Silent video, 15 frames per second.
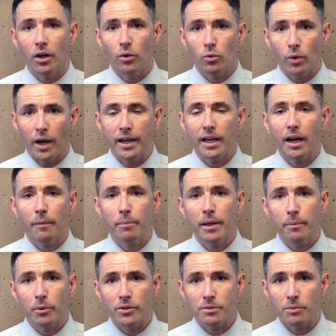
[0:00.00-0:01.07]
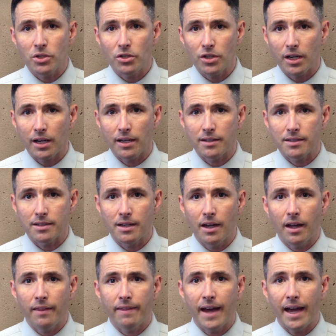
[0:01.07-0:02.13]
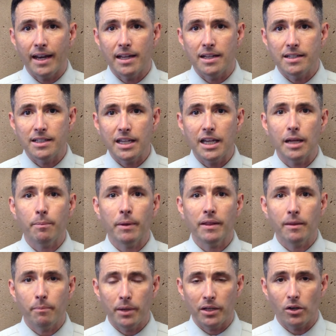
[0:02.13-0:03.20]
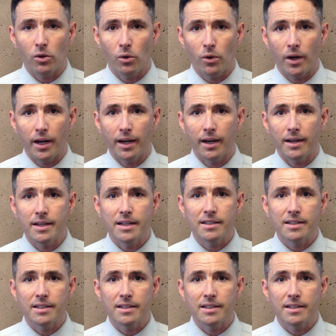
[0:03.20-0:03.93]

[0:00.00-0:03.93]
running on people's machines that is keeping the Bitcoin